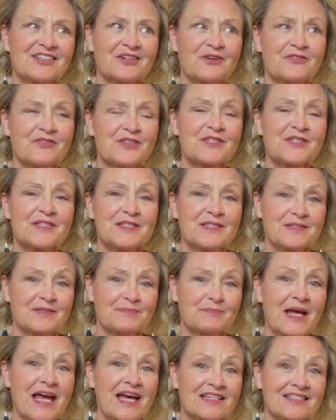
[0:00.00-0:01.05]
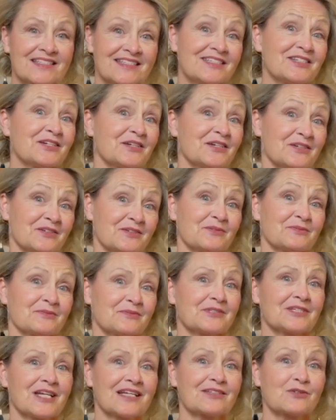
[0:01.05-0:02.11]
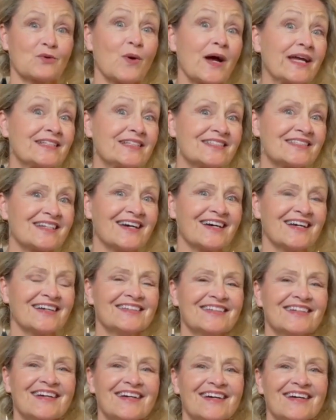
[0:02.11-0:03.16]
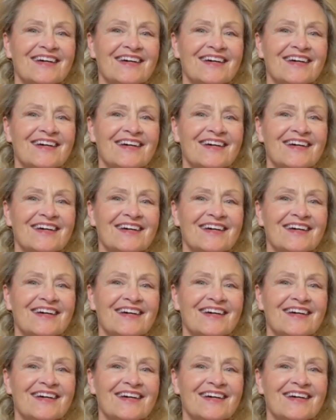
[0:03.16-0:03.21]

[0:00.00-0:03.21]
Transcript: over this past year, we're not quite done,